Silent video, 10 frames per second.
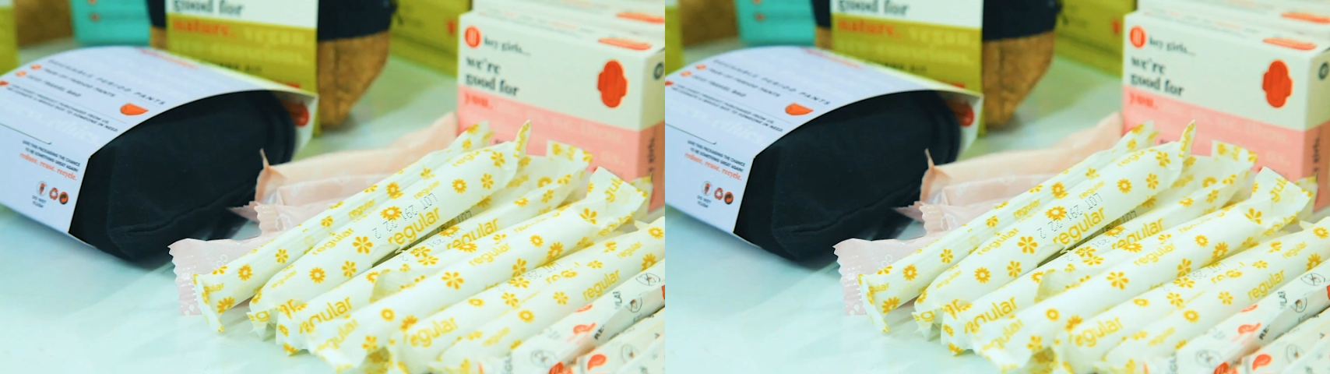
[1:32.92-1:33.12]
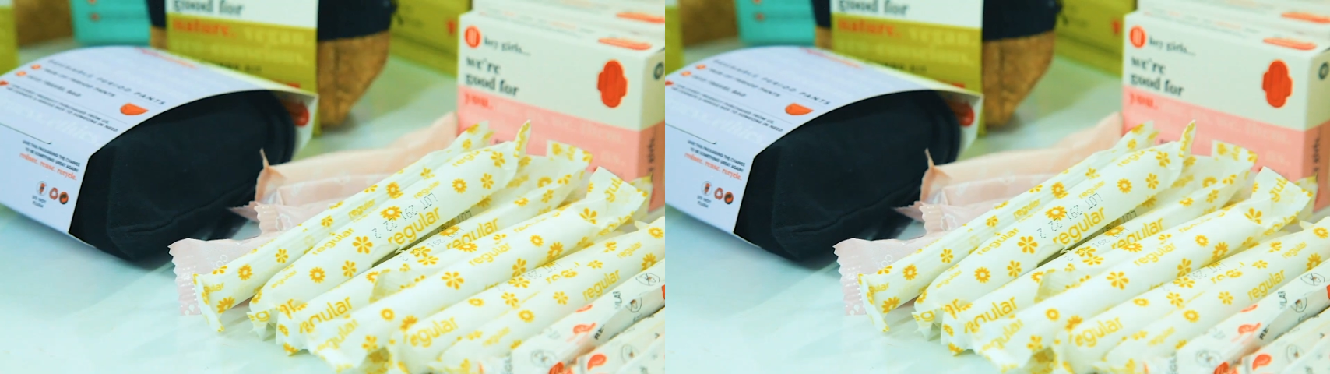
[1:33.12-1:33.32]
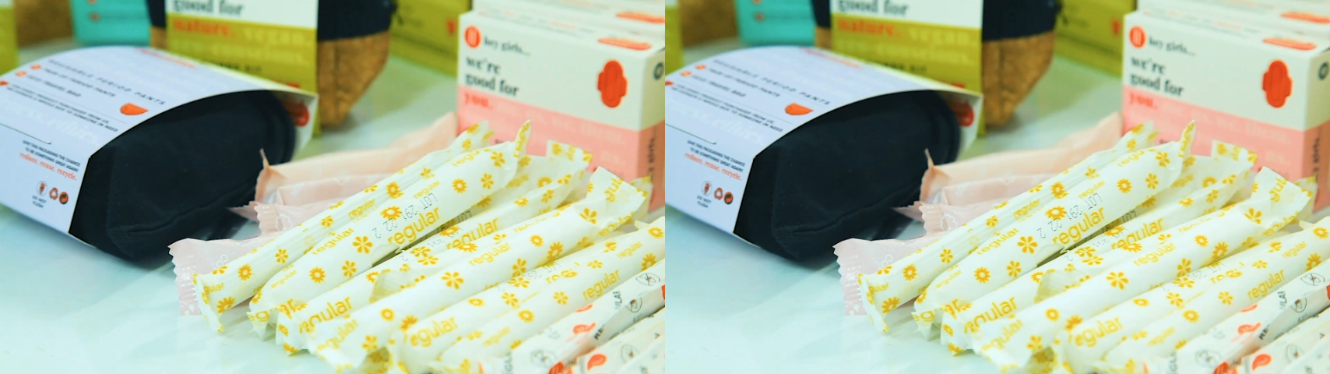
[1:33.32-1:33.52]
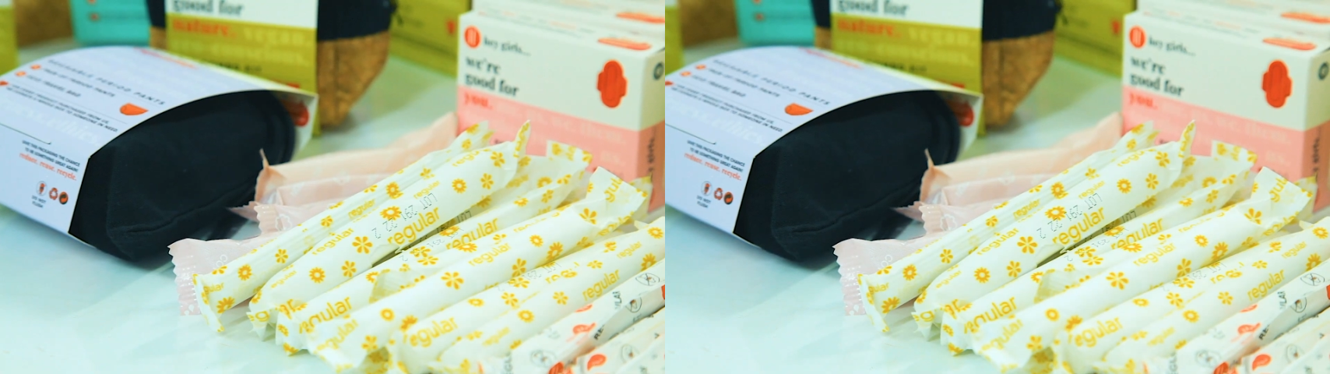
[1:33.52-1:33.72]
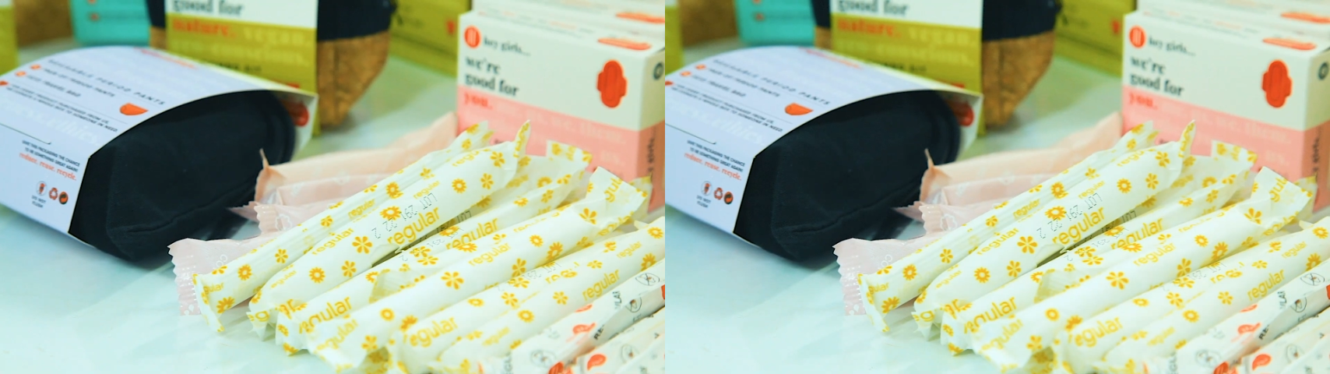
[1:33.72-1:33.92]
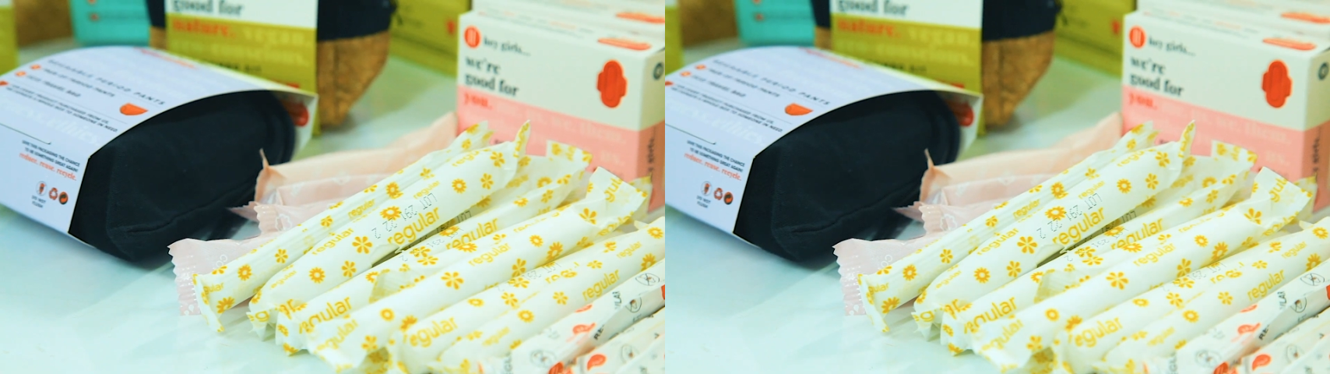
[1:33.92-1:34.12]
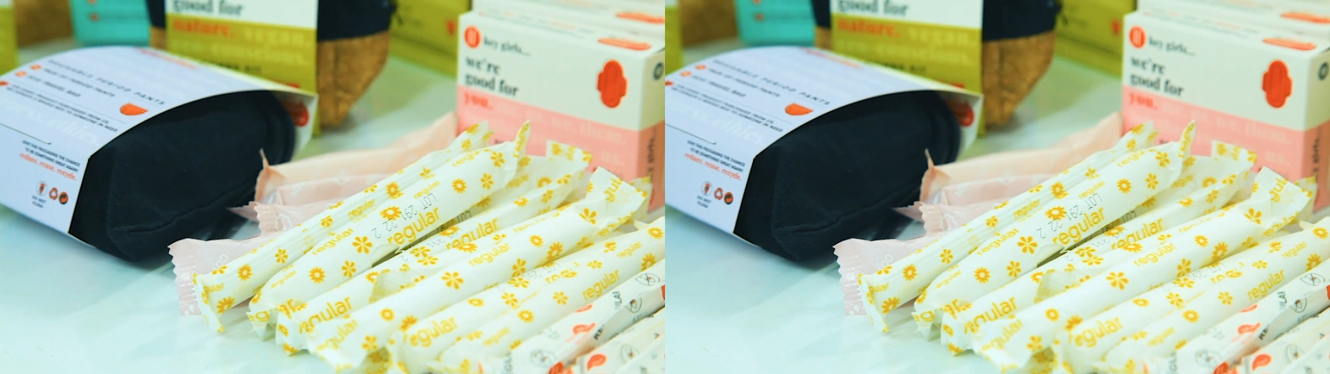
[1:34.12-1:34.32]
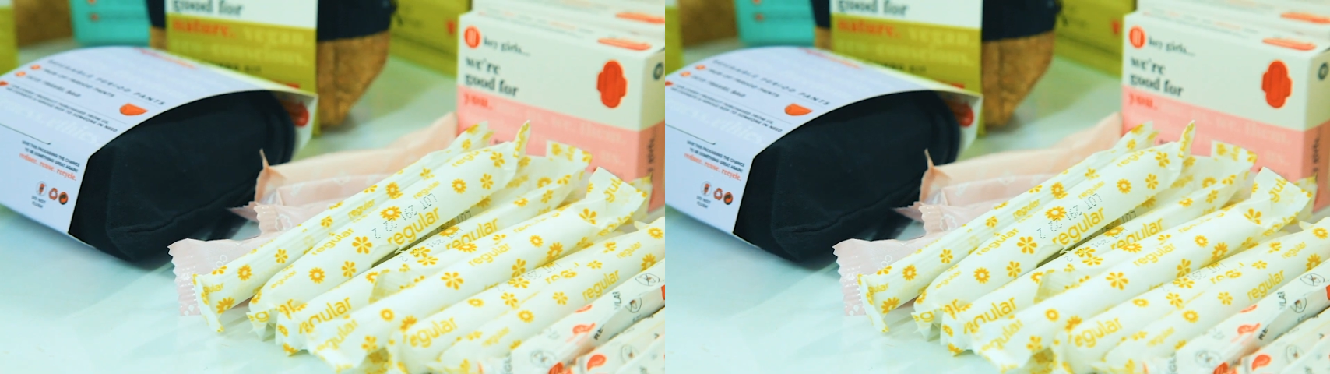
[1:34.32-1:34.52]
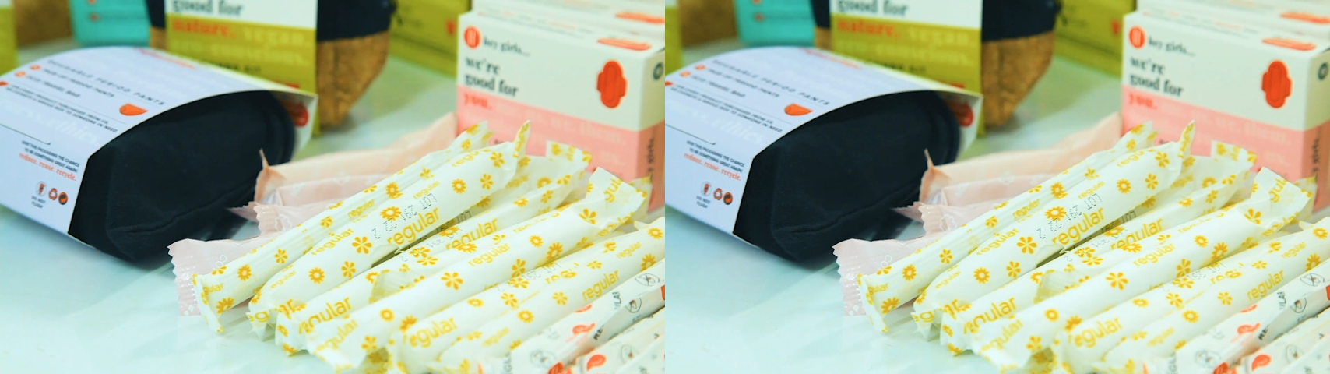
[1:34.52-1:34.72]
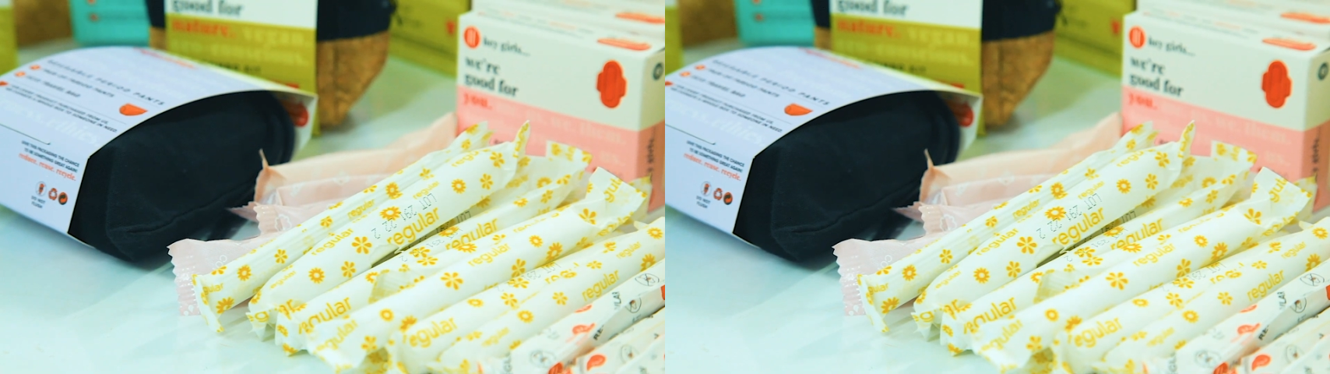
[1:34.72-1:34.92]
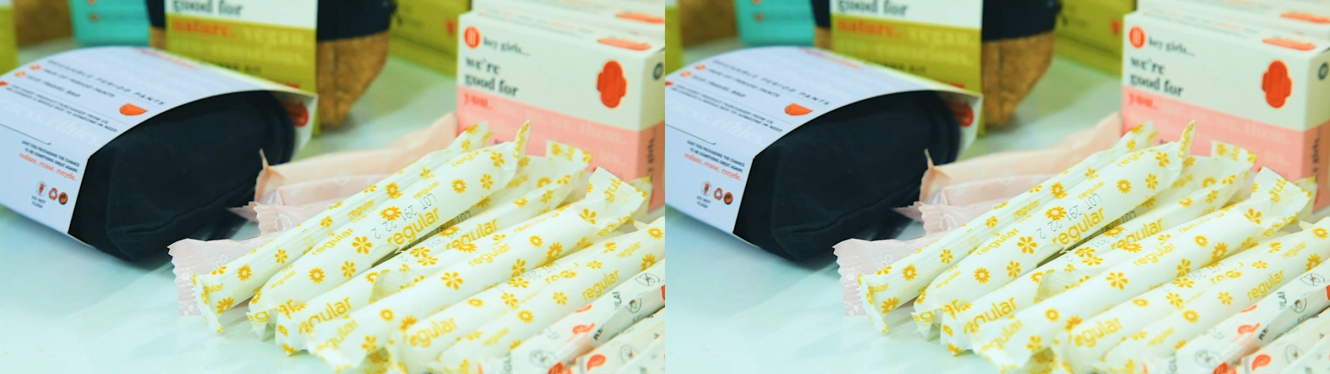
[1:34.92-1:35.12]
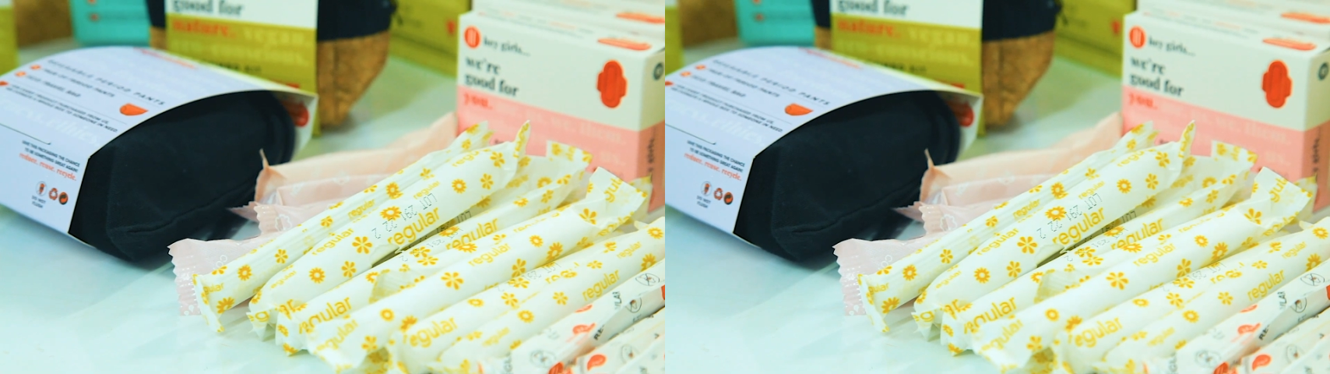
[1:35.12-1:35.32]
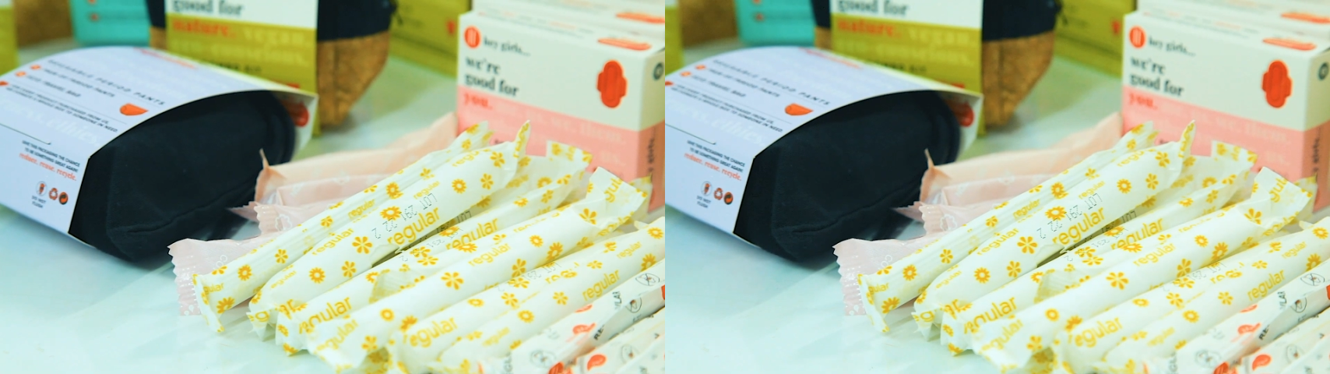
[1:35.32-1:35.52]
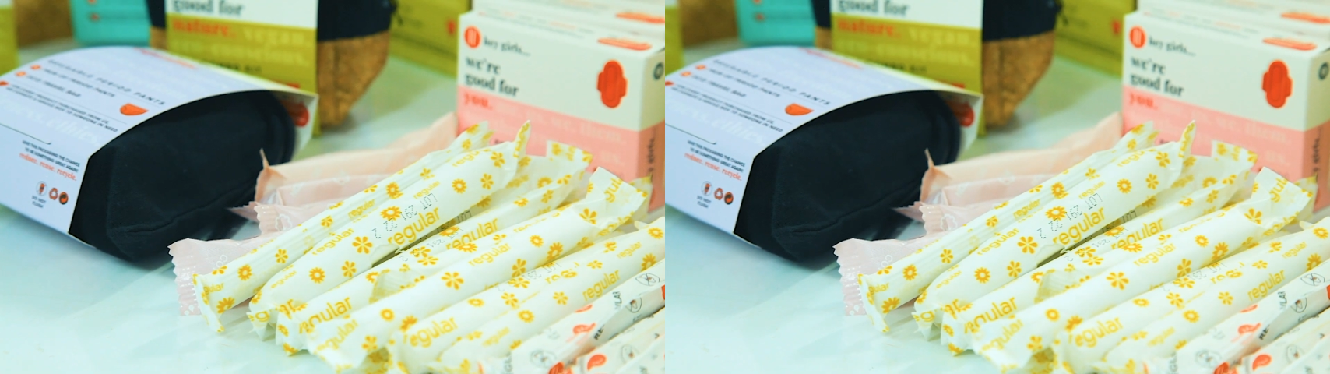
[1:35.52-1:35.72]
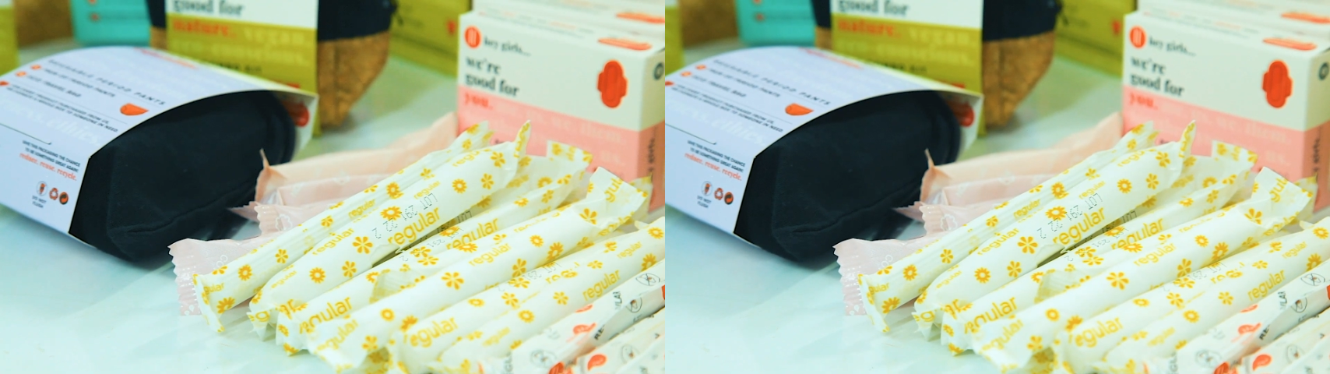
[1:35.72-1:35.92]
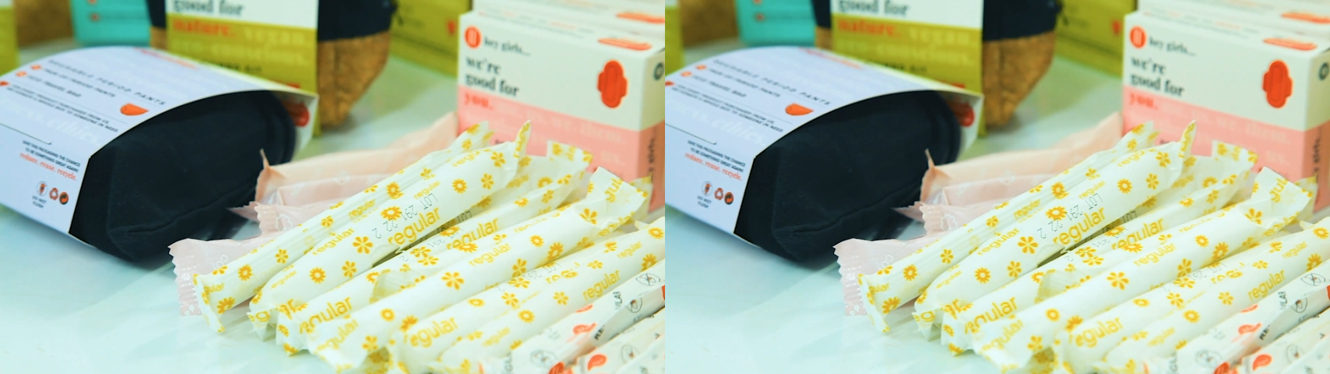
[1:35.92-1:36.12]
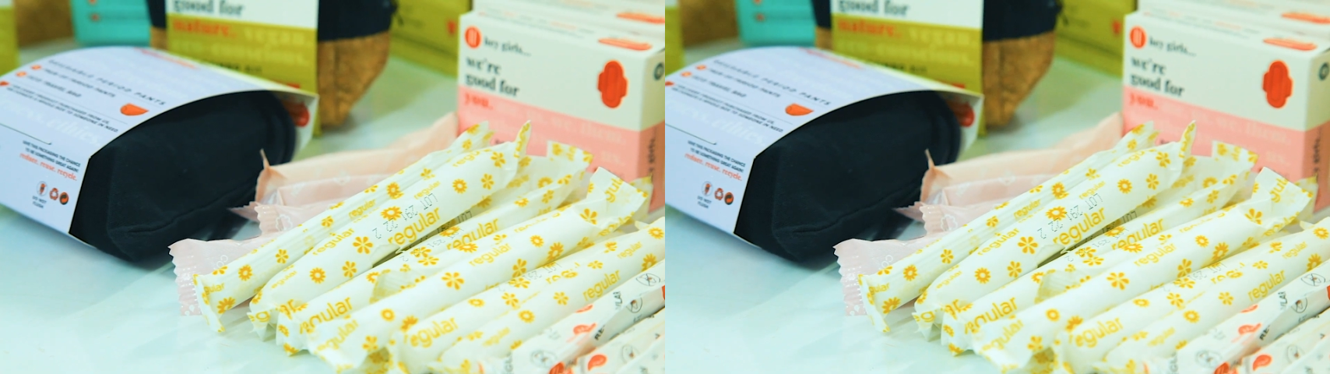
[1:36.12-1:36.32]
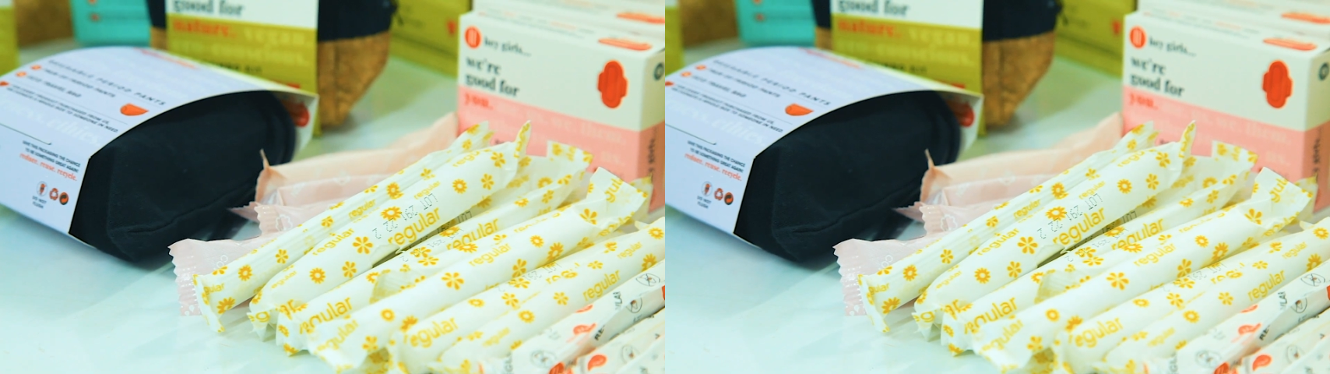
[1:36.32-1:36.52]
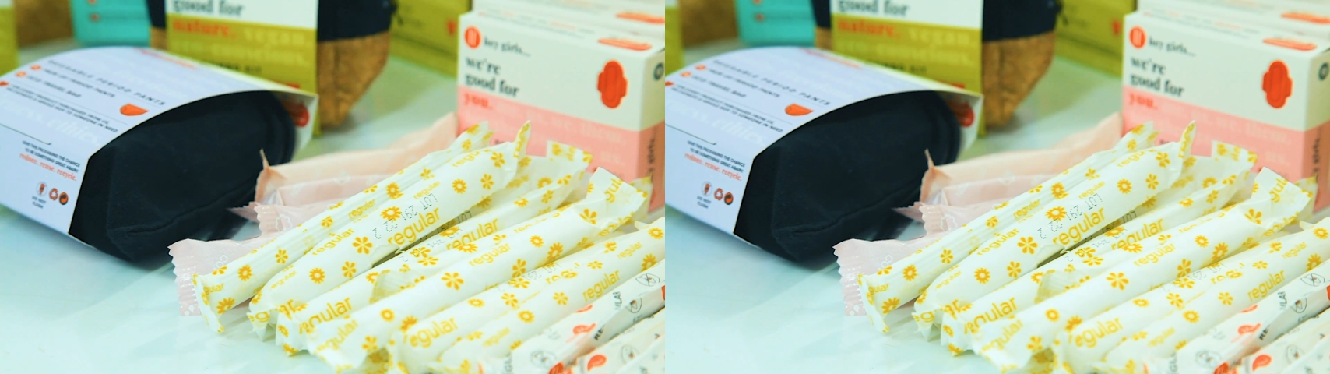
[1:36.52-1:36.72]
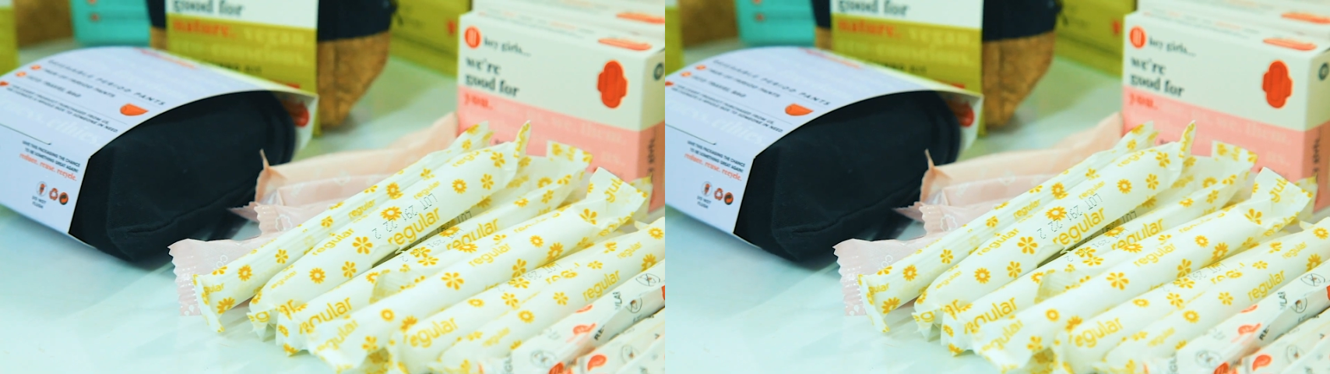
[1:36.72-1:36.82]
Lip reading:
(no speaker visible)